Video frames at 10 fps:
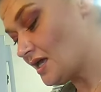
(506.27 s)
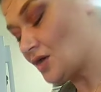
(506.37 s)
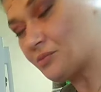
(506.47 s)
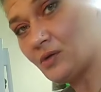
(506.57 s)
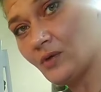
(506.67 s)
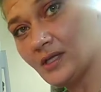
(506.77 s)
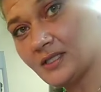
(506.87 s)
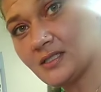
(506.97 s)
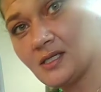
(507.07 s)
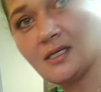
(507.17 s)
be willing
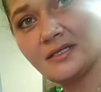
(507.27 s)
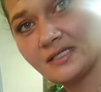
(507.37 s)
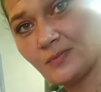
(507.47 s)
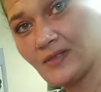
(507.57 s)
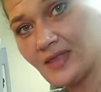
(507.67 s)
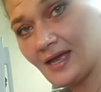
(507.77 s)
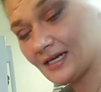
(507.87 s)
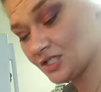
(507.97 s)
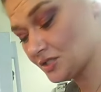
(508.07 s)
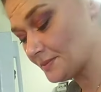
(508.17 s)
to spend that
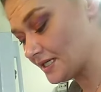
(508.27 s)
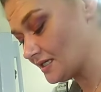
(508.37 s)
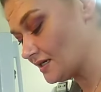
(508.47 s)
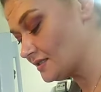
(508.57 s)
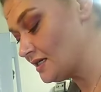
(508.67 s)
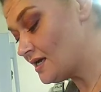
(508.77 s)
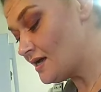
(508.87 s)
extra money on.